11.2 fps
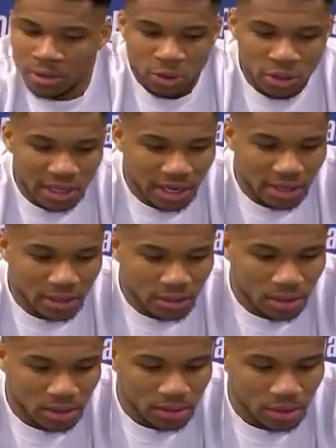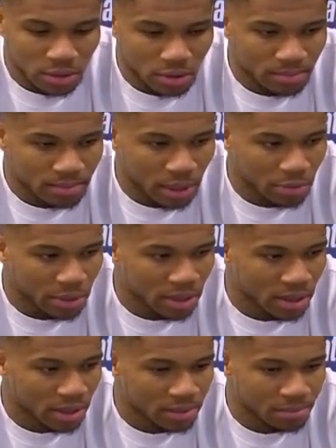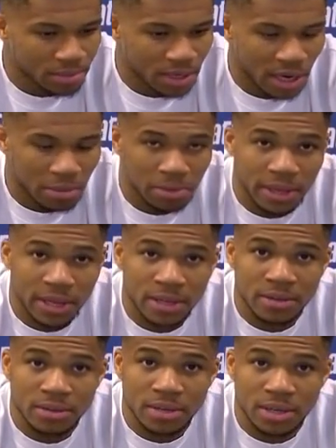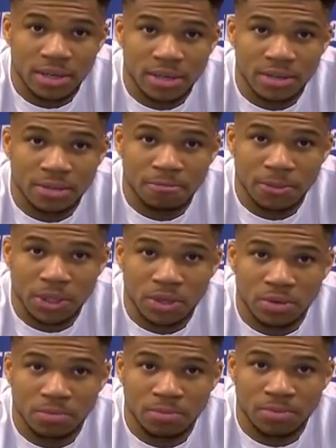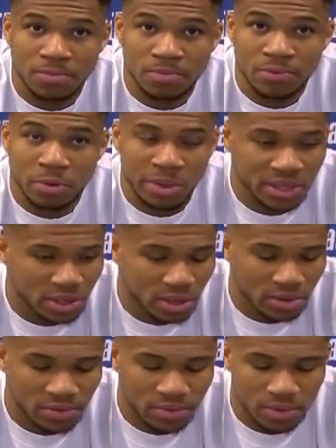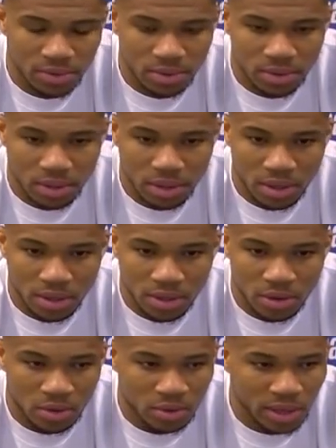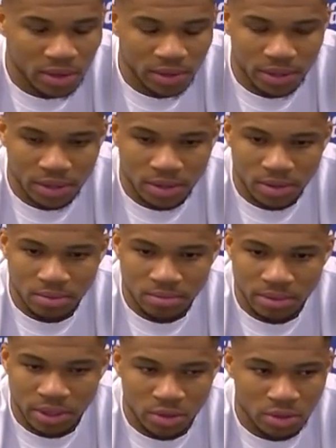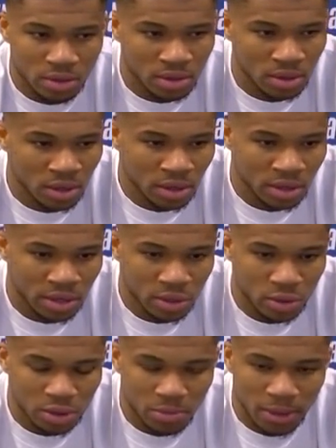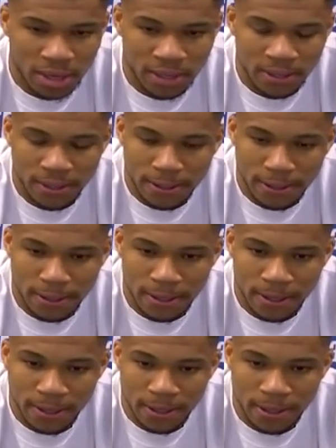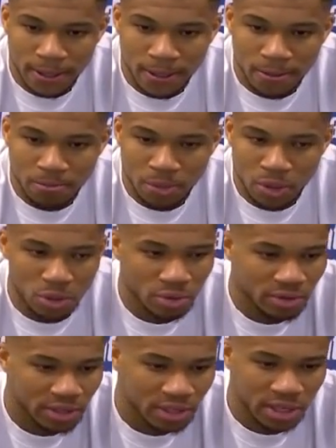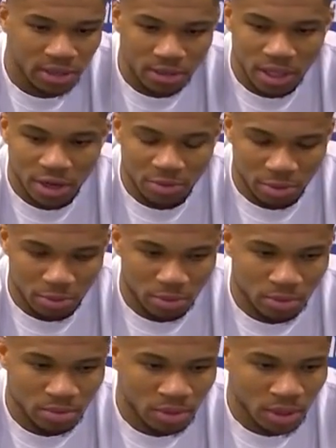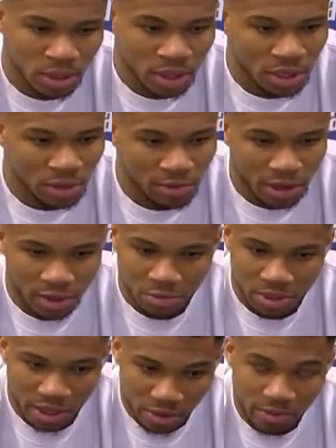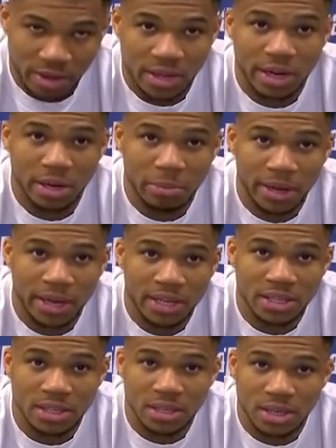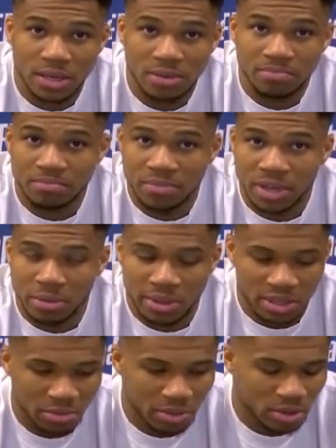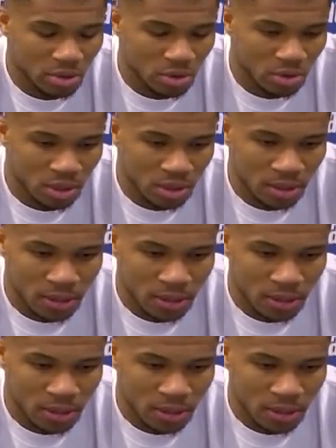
Just trying, you know, trying to make the the right play, um, you know, for myself, uh, going downhill, get to get to a spot. Um, you know, if I see a lot of people in front of me, try to find the right pass and uh, get my teammates going.